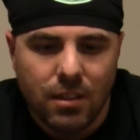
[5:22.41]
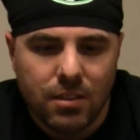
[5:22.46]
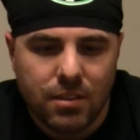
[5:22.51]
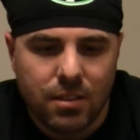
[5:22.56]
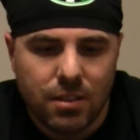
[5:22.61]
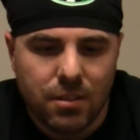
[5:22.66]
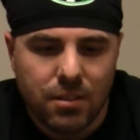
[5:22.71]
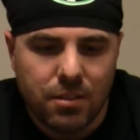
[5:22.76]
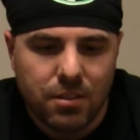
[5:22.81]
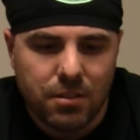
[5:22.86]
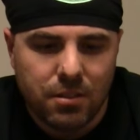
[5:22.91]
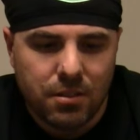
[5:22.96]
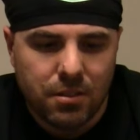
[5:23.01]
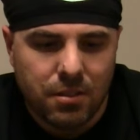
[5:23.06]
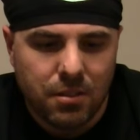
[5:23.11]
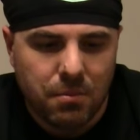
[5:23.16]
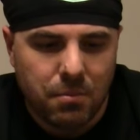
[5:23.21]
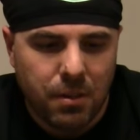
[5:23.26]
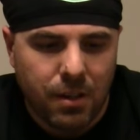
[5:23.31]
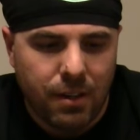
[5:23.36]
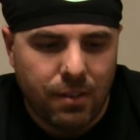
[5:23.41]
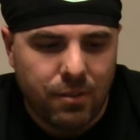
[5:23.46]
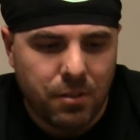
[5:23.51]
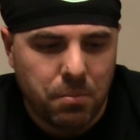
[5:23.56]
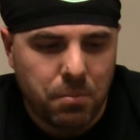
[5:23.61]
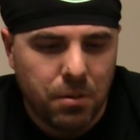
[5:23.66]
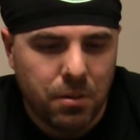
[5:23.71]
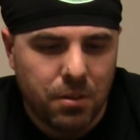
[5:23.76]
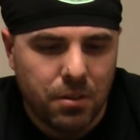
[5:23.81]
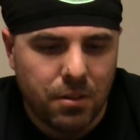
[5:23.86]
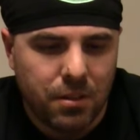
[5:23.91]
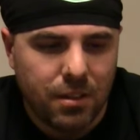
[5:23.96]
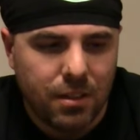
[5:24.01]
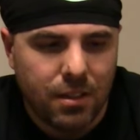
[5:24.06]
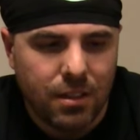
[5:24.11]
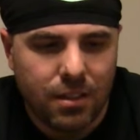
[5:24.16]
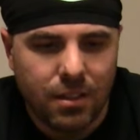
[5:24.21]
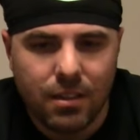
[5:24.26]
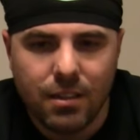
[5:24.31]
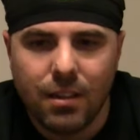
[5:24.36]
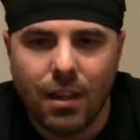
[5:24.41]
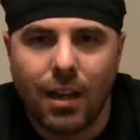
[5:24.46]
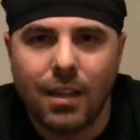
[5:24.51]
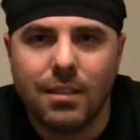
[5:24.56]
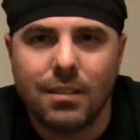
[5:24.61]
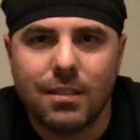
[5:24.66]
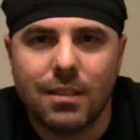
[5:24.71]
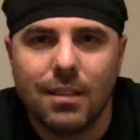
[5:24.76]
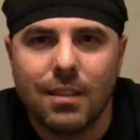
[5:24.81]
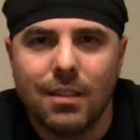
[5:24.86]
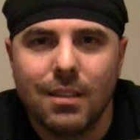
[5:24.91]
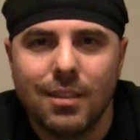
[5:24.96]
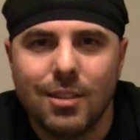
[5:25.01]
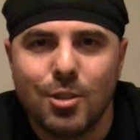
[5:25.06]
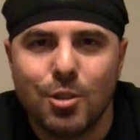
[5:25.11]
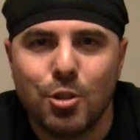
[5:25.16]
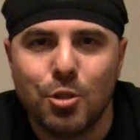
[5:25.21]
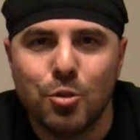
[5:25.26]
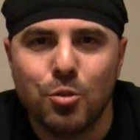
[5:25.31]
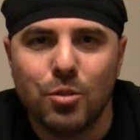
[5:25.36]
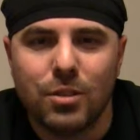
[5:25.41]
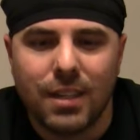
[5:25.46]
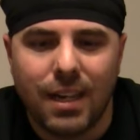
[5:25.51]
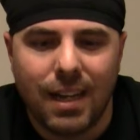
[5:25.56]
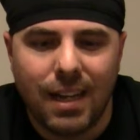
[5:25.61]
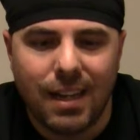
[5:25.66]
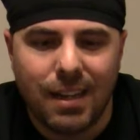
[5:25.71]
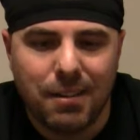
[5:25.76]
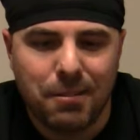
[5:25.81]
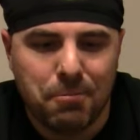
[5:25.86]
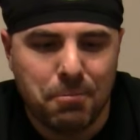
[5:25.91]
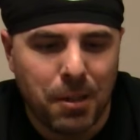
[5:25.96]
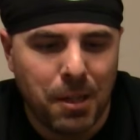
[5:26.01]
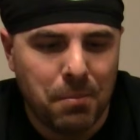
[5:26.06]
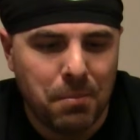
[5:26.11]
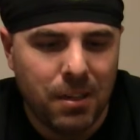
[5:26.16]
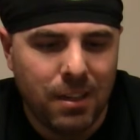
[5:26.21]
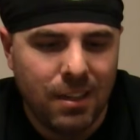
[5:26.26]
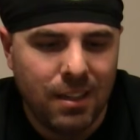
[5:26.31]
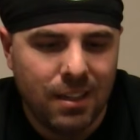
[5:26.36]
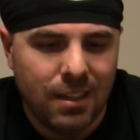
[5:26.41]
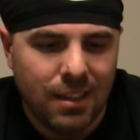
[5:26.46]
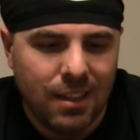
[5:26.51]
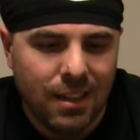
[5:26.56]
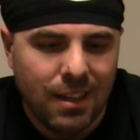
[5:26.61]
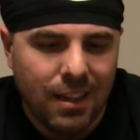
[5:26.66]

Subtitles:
So I'm going to have to put on a nice suit and tie, maybe.